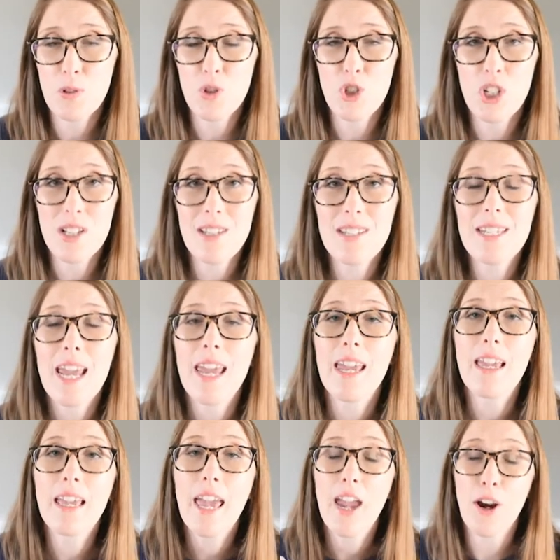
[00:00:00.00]
just
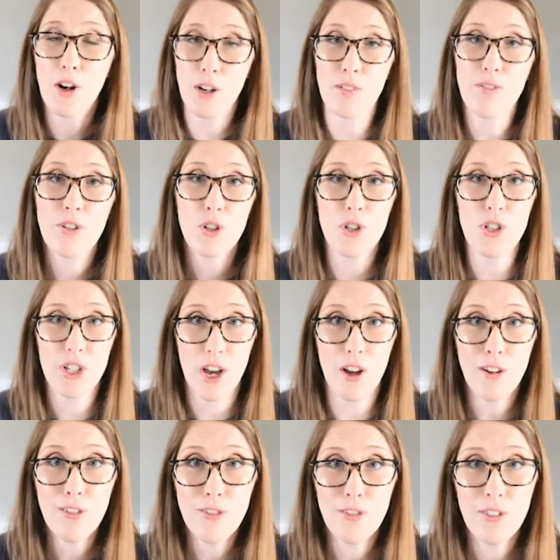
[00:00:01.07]
take care of
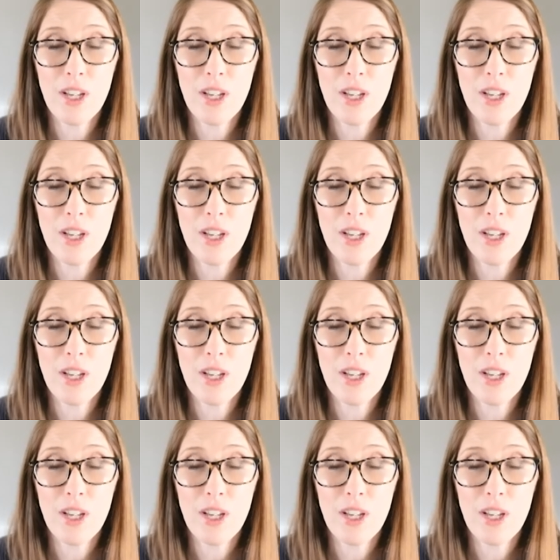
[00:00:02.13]
yourself